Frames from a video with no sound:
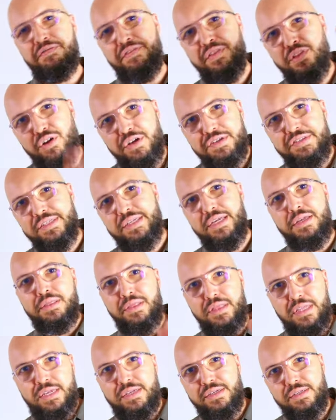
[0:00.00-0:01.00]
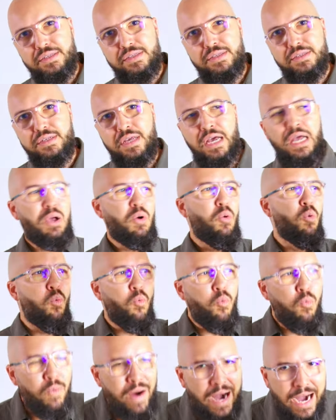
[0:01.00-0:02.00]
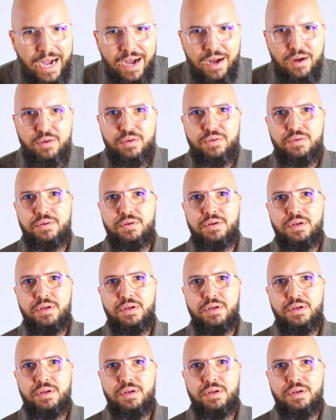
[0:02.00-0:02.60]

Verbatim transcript: lost their things while